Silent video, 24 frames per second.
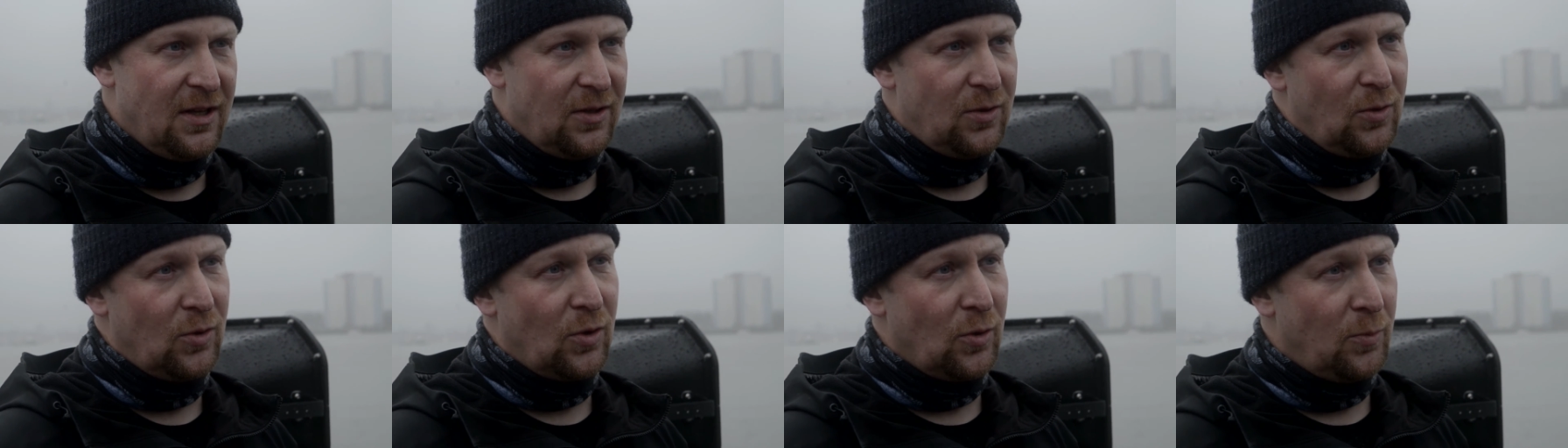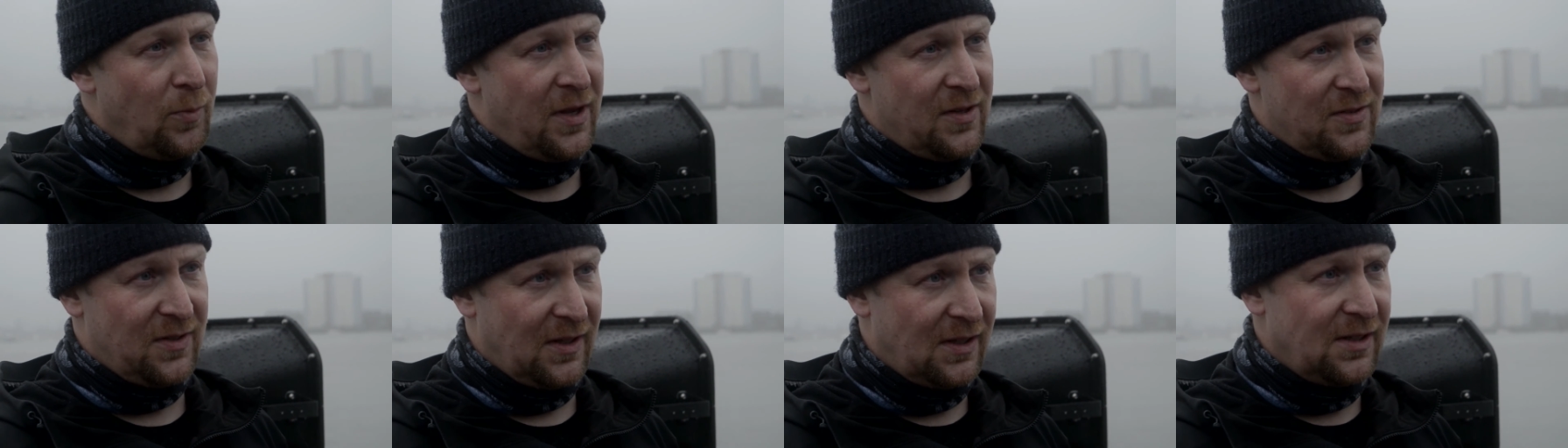you could
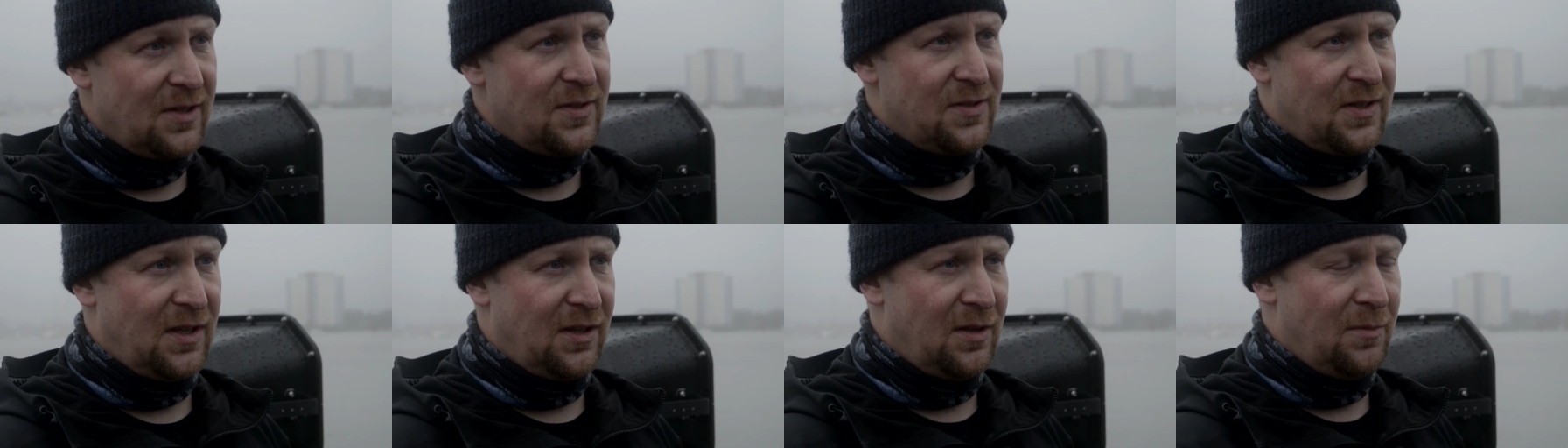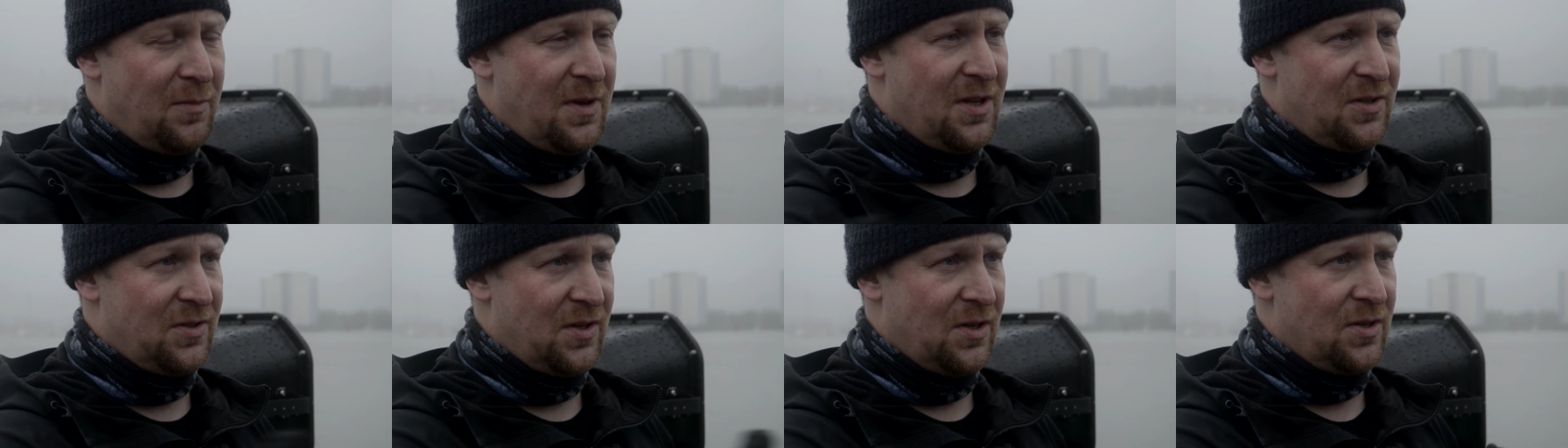basically send a
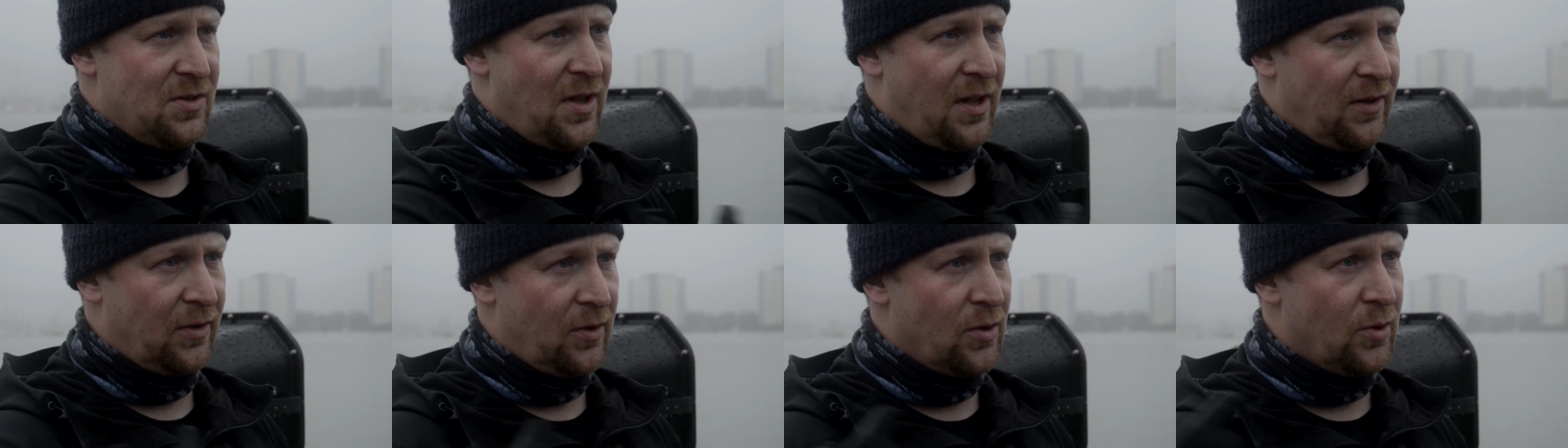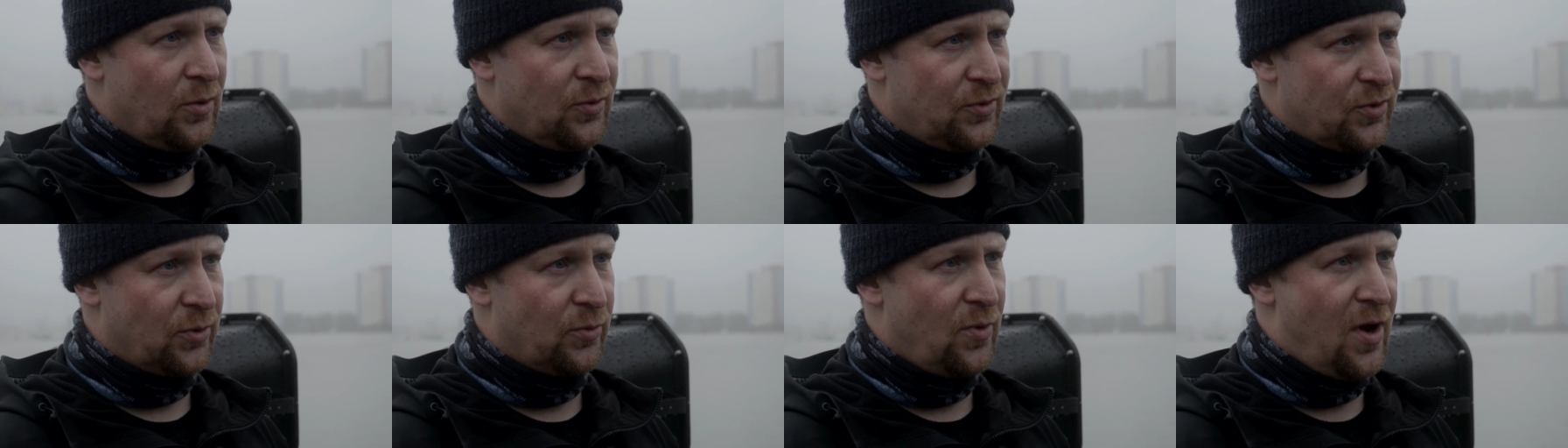message that
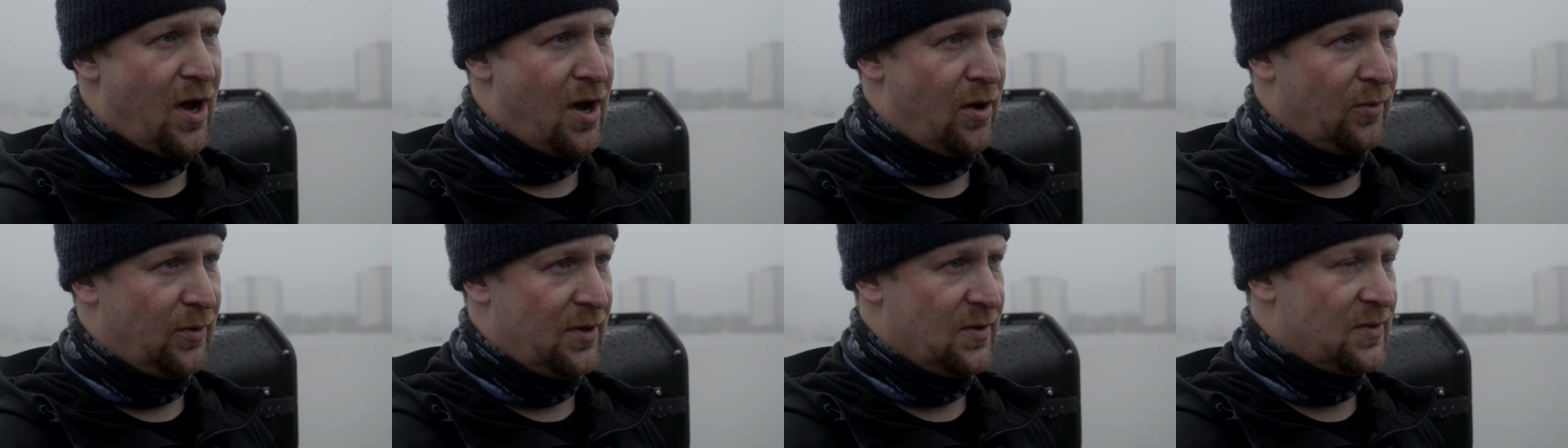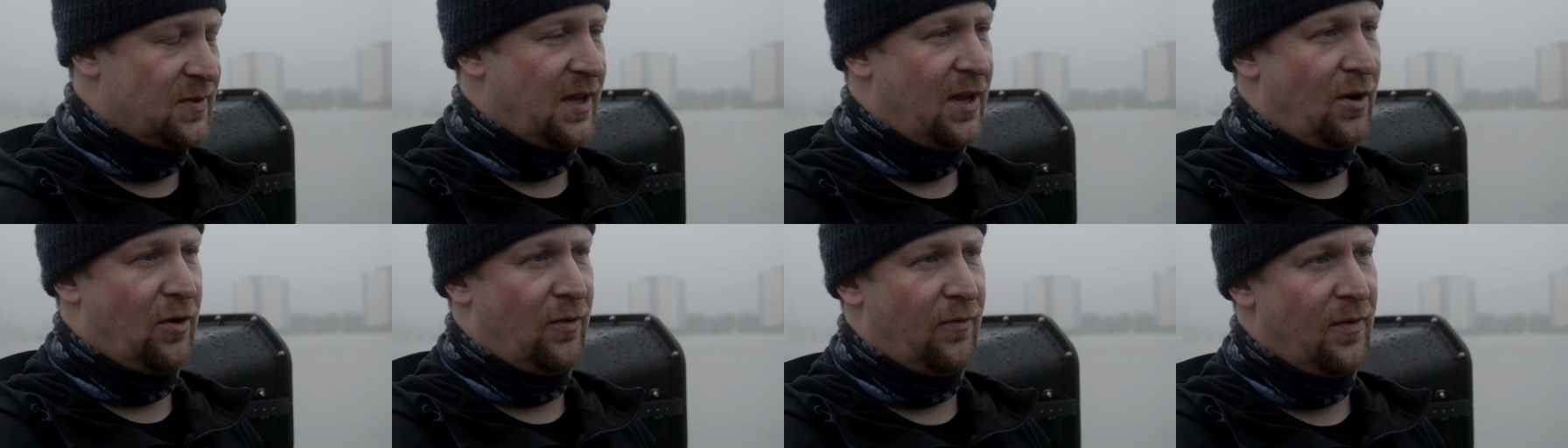goes around
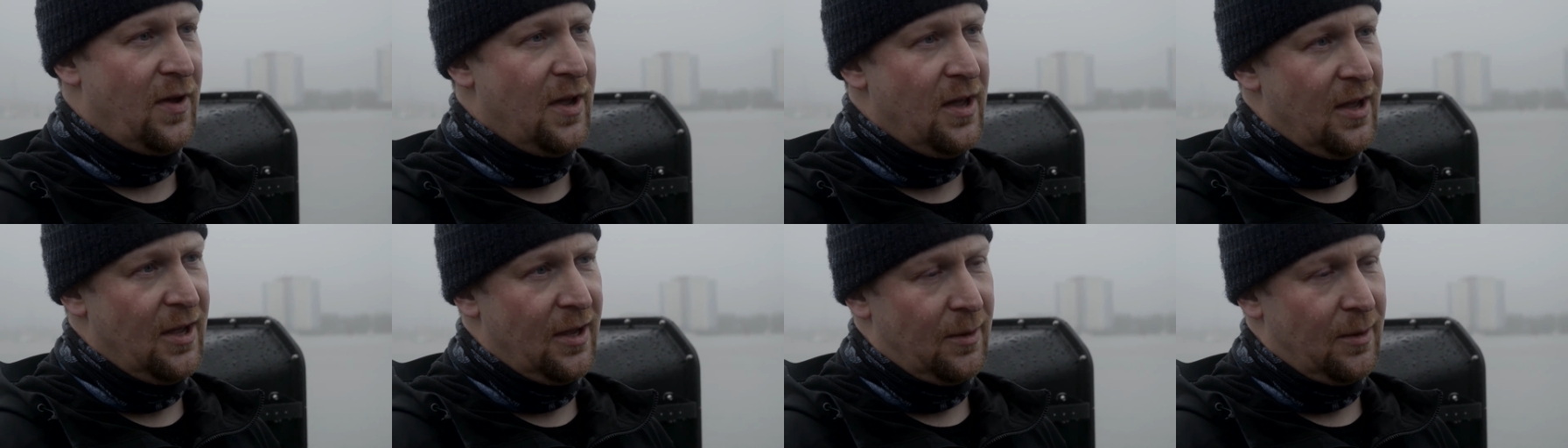instead of